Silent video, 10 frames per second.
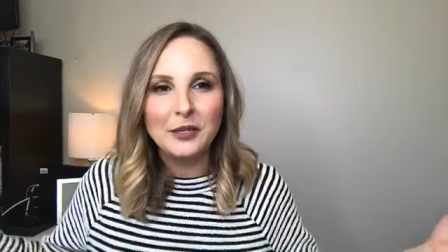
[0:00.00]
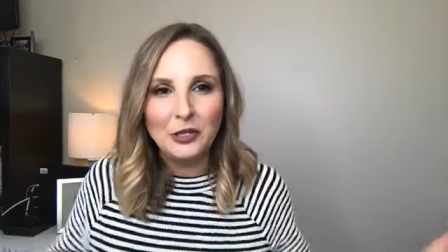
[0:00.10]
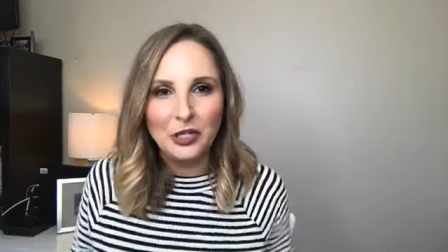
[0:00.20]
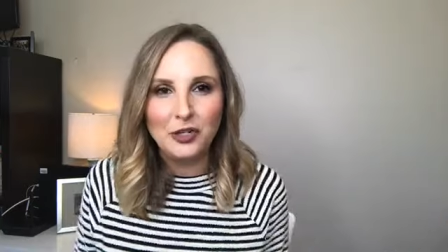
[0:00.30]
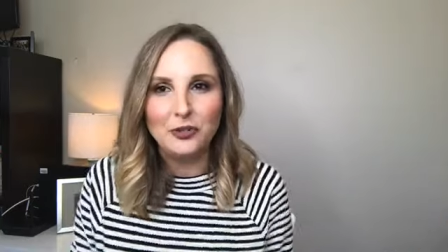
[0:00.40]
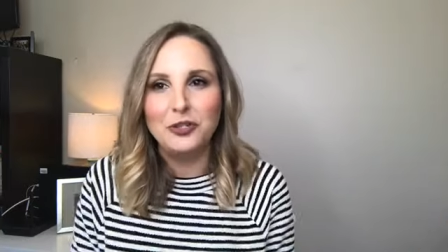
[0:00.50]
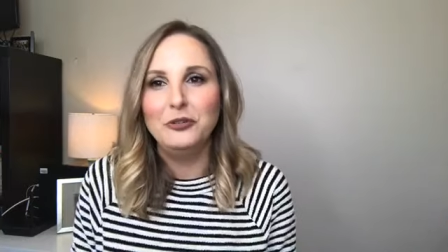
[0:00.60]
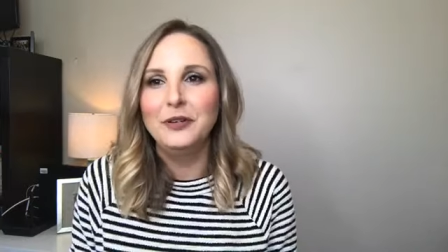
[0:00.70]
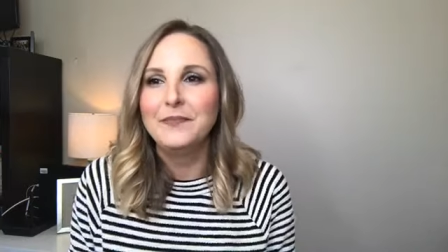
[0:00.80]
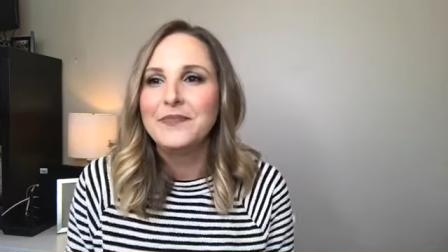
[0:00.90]
the good
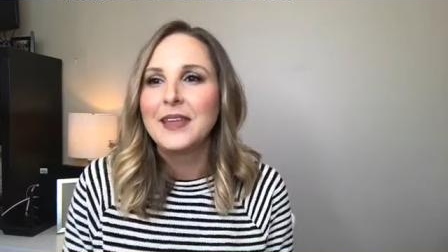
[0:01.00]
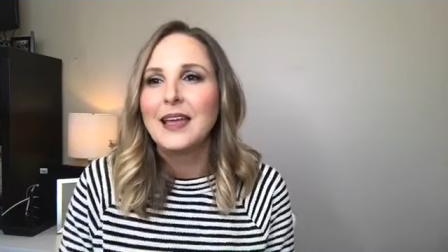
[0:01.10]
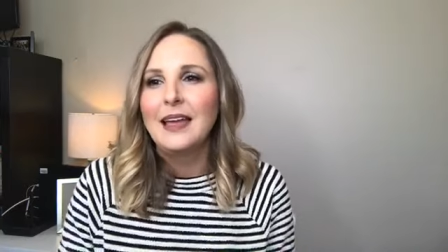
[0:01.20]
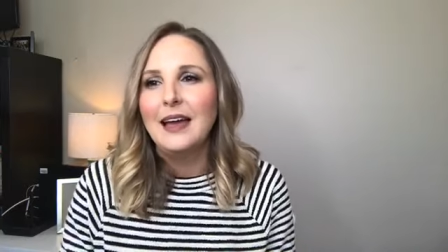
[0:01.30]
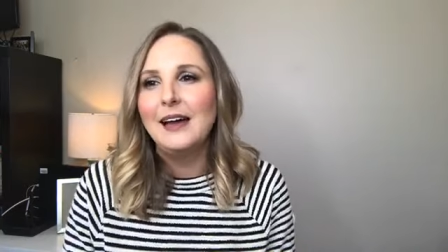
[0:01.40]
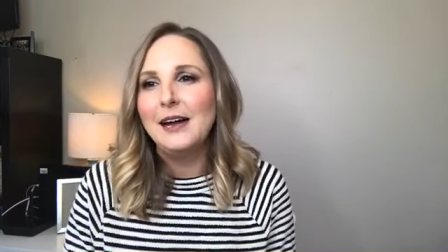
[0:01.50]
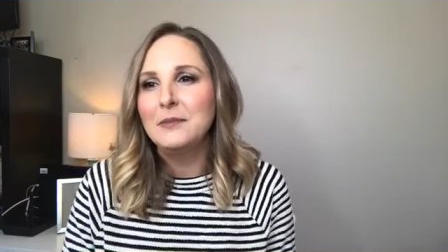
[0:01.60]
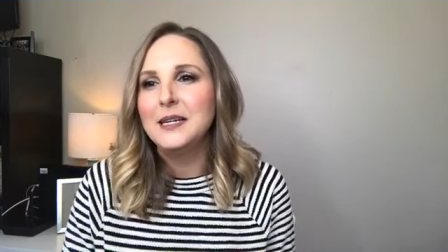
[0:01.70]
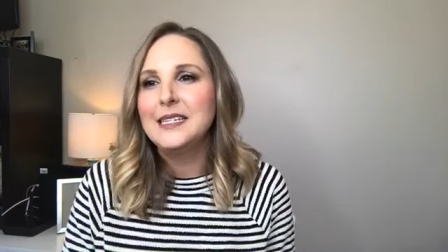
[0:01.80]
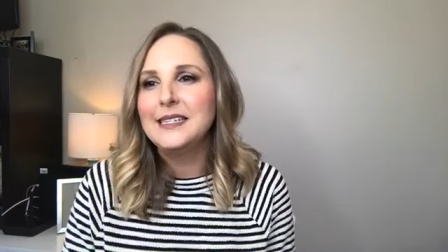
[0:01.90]
juju.
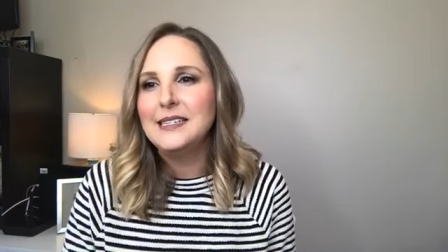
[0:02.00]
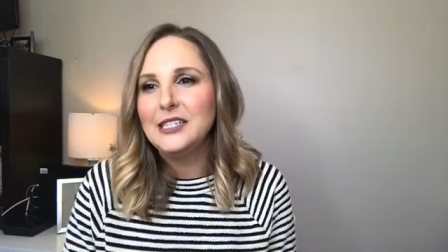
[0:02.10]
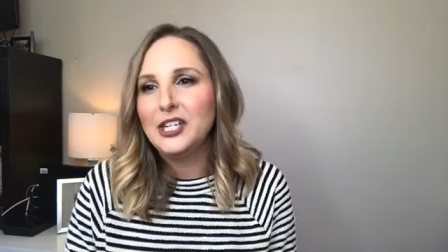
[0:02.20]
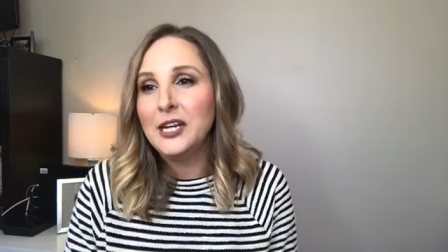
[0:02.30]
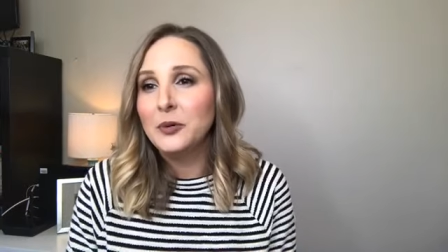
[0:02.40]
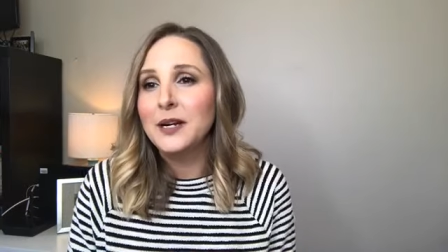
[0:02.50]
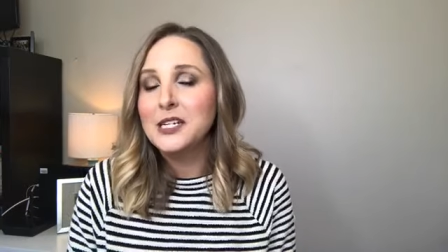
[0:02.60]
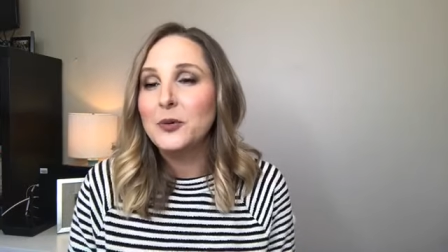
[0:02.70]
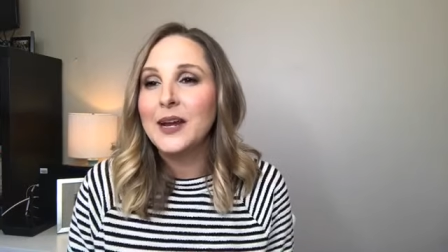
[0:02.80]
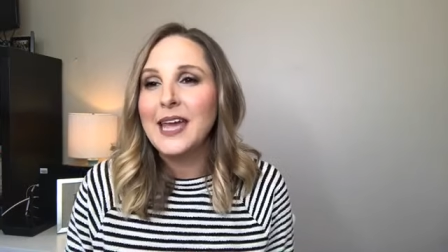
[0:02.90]
January
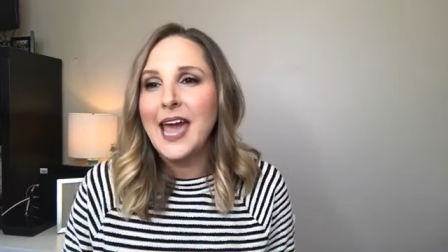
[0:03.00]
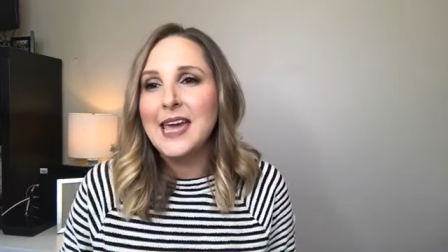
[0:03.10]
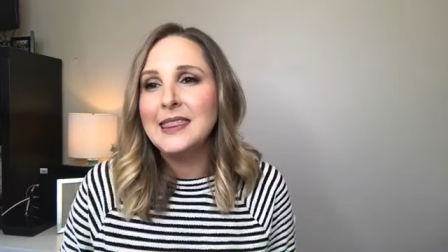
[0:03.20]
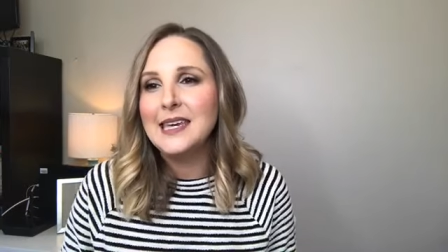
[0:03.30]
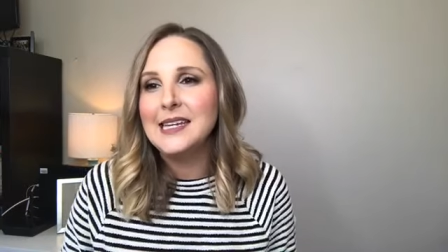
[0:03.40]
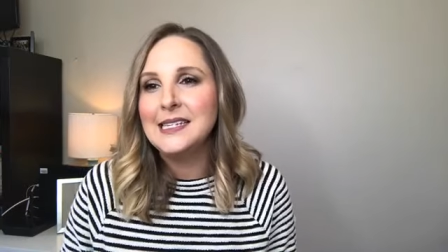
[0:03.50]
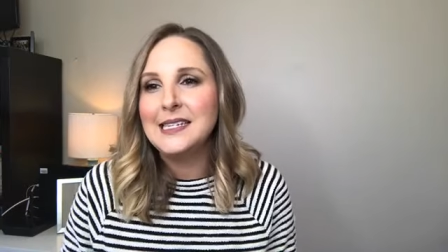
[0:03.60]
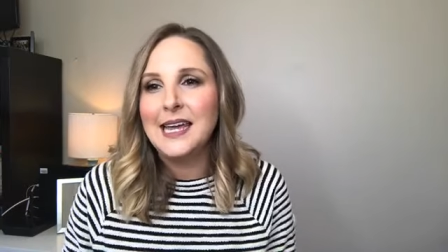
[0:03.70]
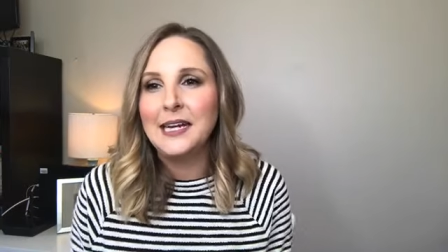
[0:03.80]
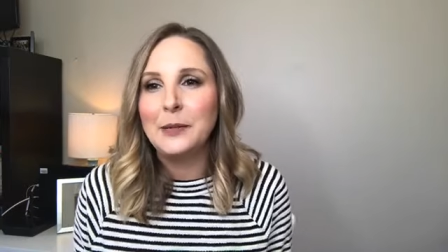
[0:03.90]
28th is
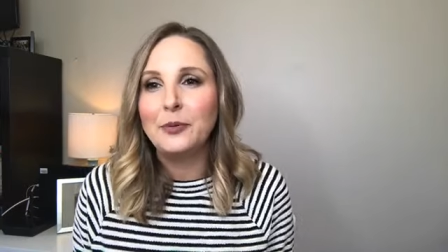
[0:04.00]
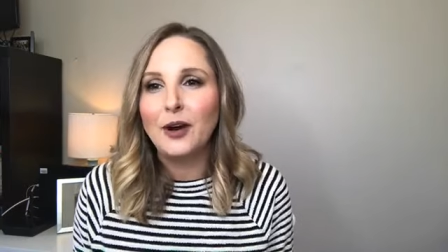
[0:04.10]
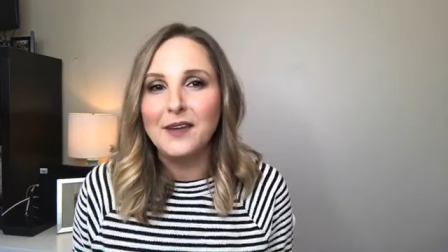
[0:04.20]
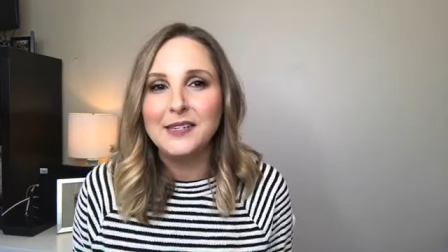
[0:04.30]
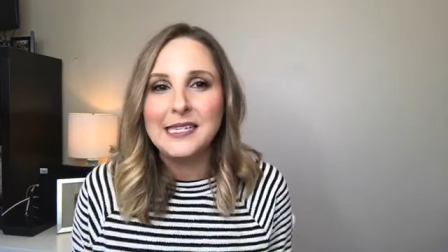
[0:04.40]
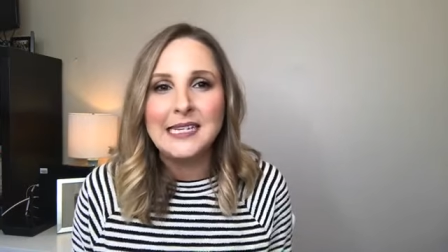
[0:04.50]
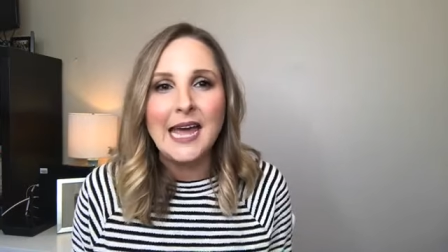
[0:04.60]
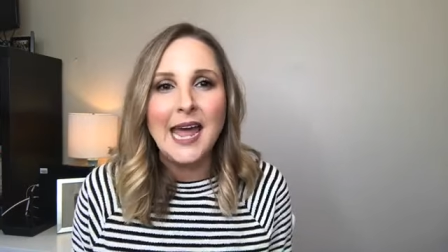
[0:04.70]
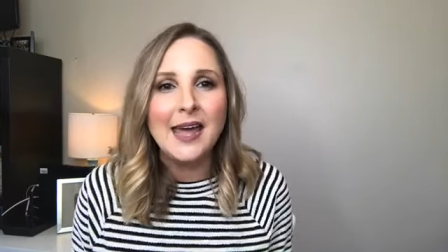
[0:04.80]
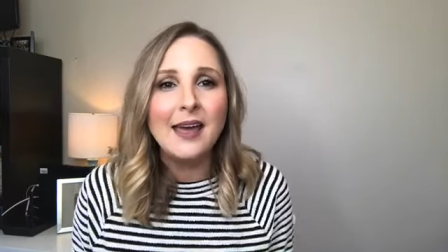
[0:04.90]
Data Privacy
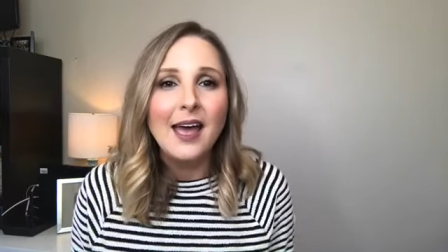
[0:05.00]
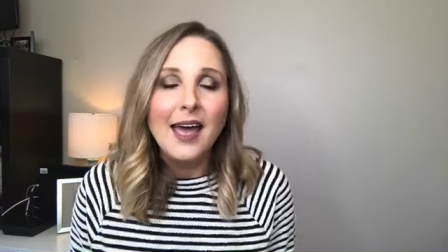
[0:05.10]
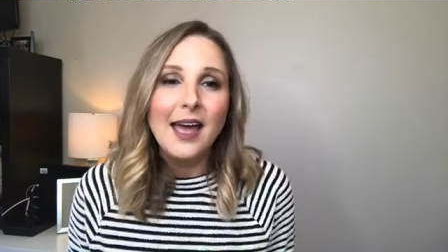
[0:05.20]
Day.